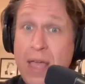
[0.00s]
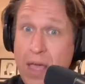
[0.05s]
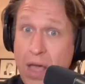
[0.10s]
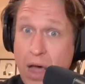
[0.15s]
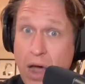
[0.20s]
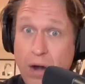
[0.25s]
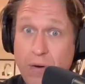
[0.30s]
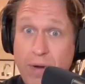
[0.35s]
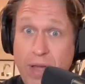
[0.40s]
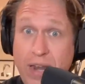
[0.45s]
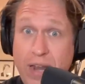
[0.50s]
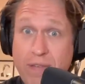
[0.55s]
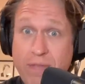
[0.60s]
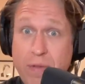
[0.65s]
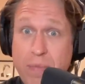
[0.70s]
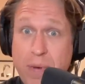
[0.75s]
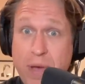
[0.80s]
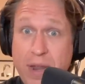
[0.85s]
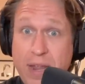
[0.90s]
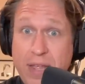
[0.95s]
All right,
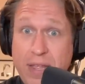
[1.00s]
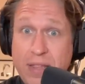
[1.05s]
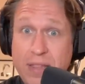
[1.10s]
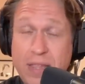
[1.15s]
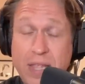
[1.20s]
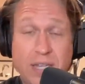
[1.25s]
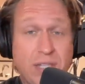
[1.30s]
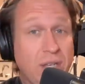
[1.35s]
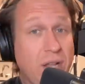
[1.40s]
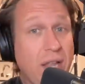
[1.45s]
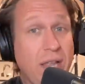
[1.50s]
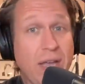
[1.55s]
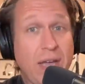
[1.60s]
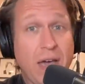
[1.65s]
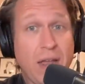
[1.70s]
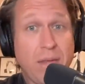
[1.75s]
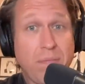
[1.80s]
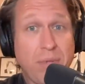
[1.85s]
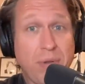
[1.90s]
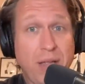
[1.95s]
everybody, that's all I got
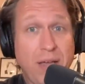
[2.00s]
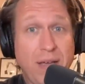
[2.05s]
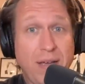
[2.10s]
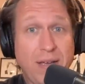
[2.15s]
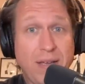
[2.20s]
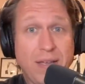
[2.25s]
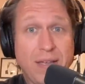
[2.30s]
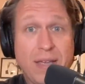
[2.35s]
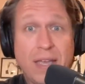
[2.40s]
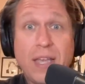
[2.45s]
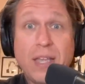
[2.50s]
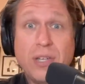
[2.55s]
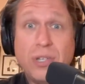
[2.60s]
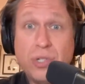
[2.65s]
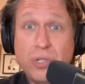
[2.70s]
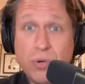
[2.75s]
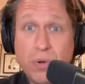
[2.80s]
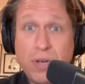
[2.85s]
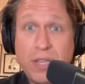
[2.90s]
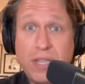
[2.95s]
to plug.
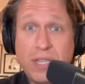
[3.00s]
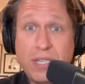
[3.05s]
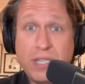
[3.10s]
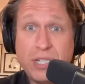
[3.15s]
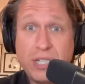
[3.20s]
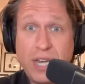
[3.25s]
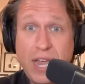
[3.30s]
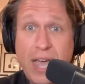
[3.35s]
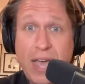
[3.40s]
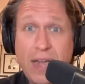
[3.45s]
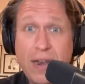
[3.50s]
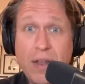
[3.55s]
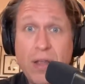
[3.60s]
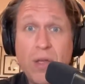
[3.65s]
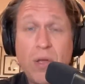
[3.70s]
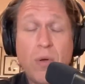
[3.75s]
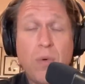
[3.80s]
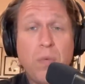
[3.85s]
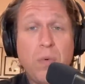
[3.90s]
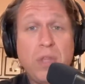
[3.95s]
Enjoy this chat
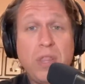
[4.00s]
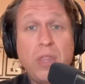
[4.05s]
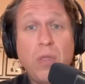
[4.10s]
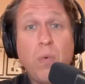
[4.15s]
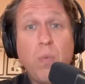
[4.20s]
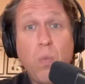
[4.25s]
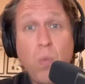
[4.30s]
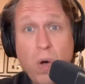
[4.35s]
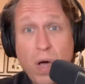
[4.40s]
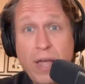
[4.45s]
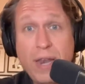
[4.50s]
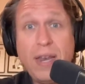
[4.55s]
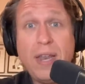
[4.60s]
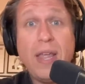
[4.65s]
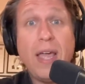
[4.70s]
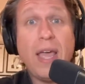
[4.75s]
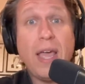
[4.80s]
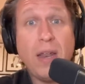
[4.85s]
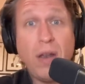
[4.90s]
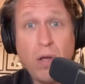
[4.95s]
with the one
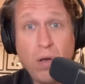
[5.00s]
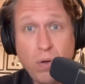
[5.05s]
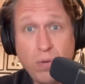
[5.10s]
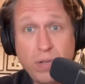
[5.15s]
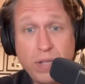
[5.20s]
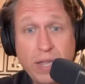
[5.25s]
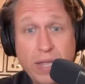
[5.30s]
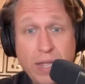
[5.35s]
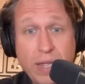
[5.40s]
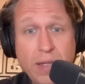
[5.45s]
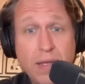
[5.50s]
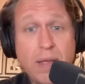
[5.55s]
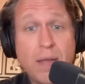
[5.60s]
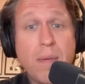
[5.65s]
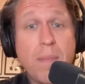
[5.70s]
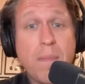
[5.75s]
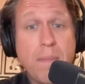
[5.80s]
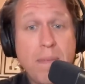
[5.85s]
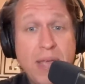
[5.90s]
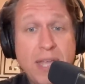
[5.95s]
and only
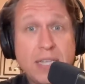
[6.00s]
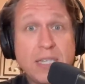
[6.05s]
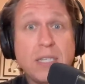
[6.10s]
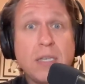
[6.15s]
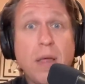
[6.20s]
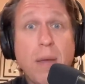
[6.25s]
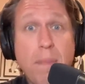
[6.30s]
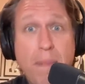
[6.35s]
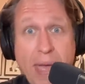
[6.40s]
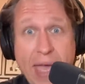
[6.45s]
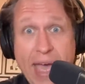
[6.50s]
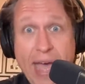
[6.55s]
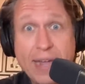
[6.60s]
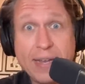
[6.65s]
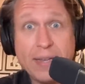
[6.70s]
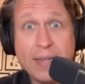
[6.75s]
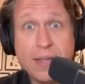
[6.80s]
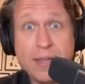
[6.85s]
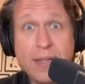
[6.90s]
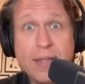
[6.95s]
Miss Pat.
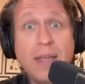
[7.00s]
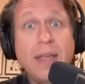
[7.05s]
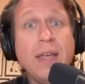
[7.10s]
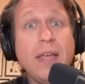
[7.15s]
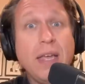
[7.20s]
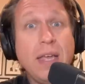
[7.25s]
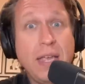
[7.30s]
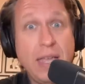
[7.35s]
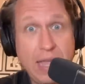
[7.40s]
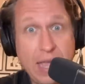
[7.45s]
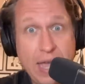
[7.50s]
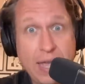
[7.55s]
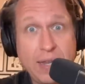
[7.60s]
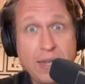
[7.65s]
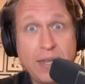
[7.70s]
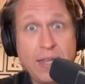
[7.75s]
Get